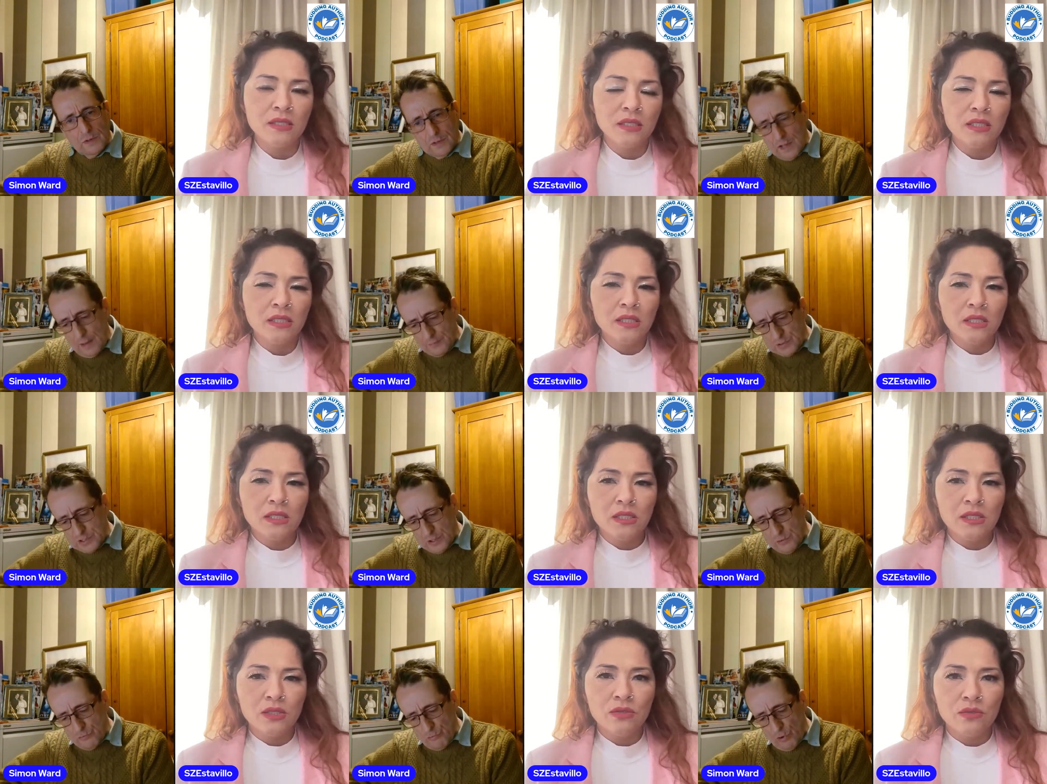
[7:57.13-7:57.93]

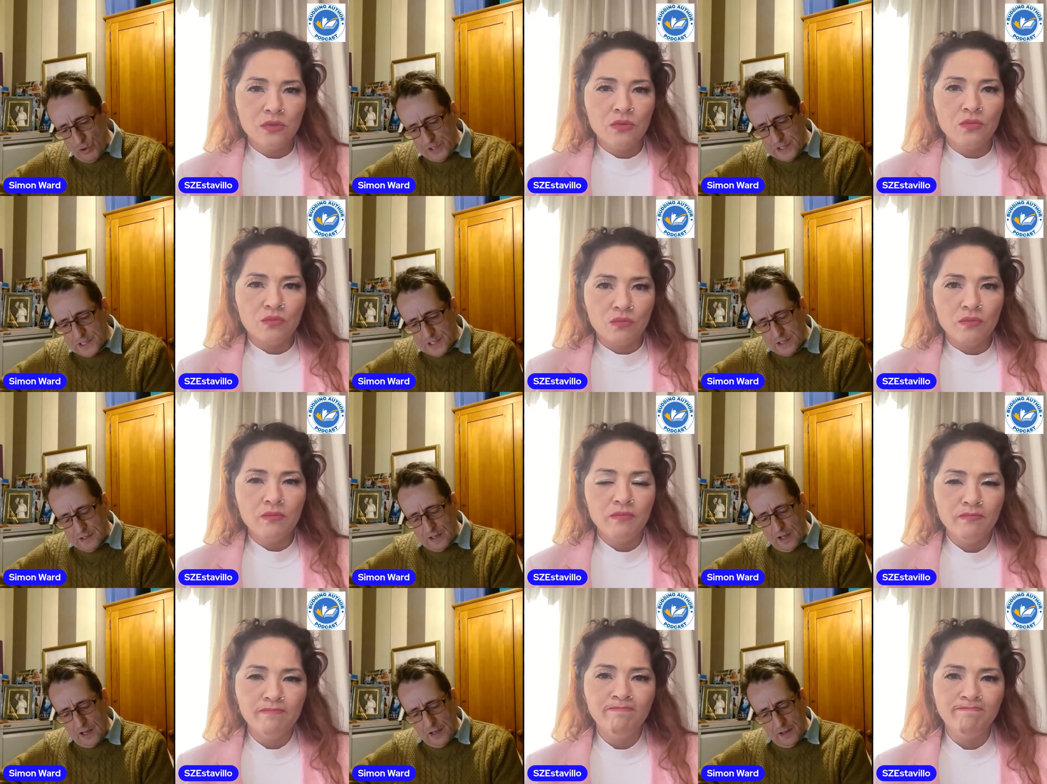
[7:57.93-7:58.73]
Speaker 1: Absolute Write mm-hmm.
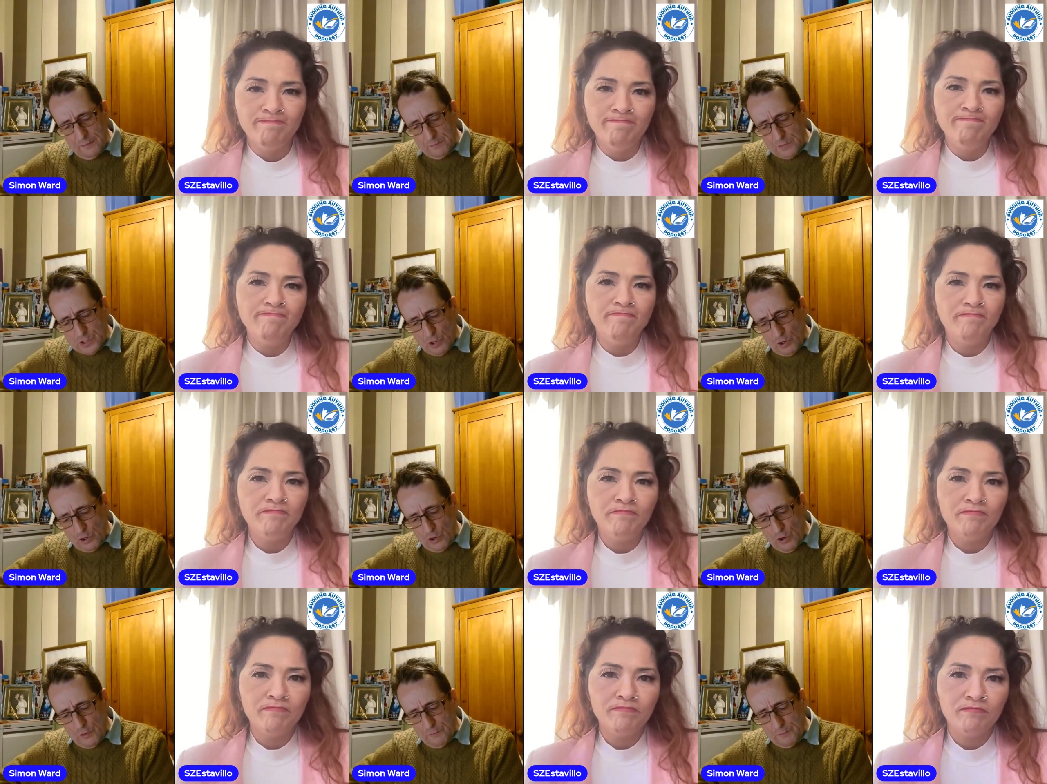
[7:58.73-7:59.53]
uh, dot
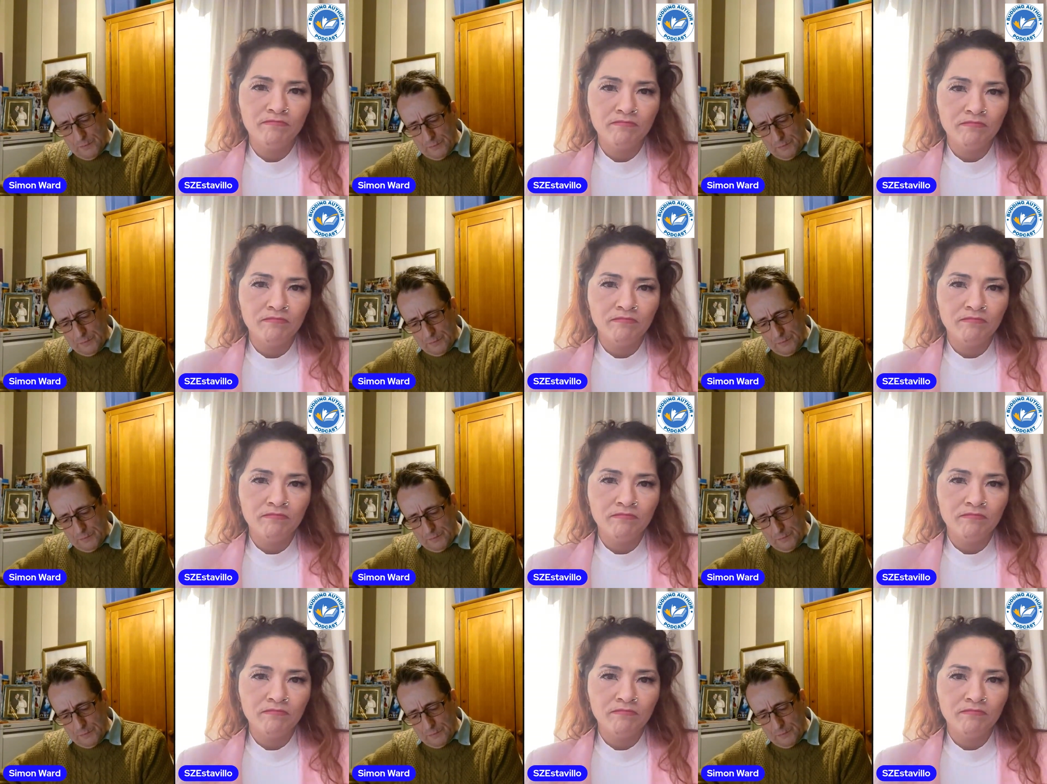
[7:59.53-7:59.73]
com.